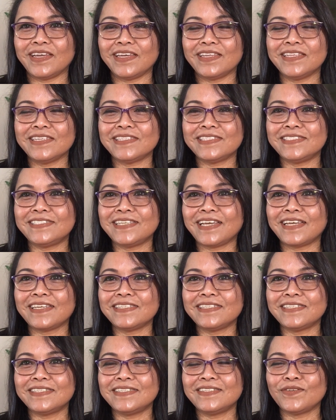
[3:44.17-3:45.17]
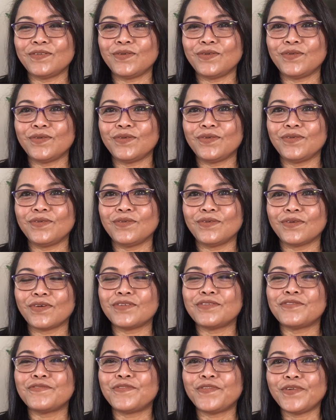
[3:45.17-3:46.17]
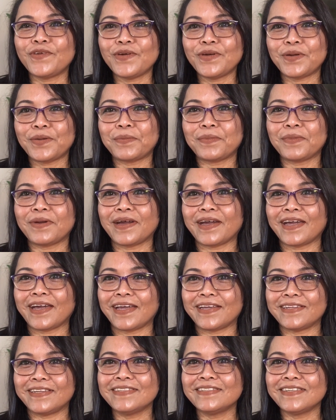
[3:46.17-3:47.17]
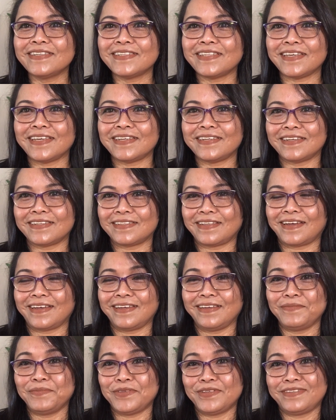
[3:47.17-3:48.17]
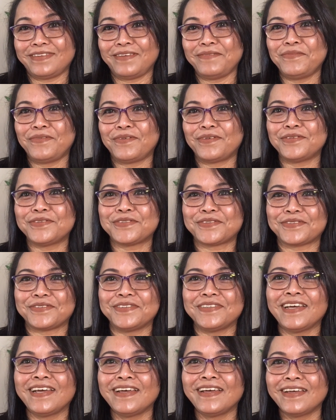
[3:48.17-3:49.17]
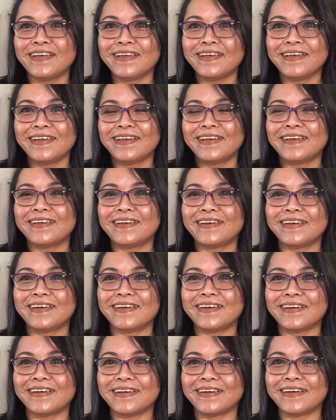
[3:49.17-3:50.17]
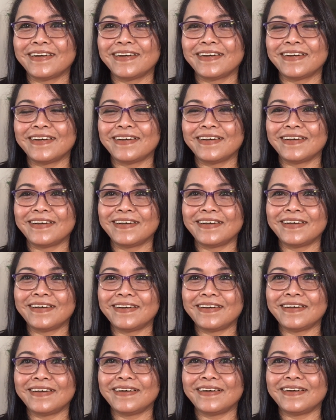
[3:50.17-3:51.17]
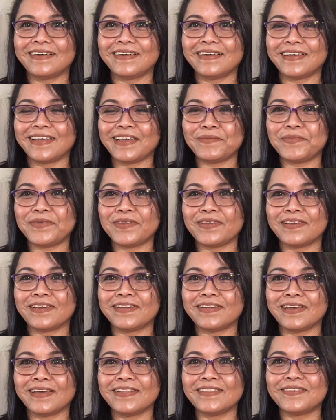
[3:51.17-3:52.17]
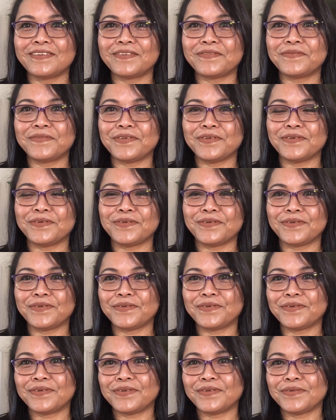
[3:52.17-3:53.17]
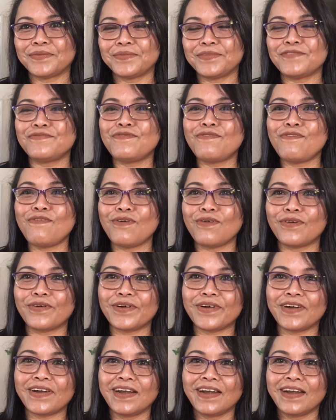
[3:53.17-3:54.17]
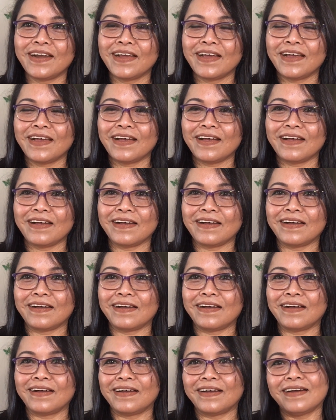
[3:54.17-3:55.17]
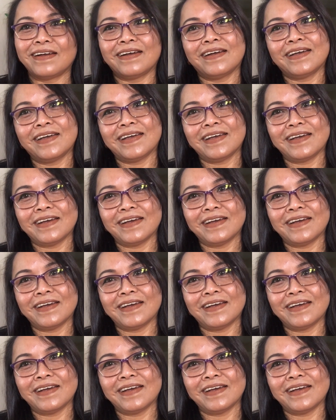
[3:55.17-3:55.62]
It is just to confirm my identity, that I am the same person having an interview before and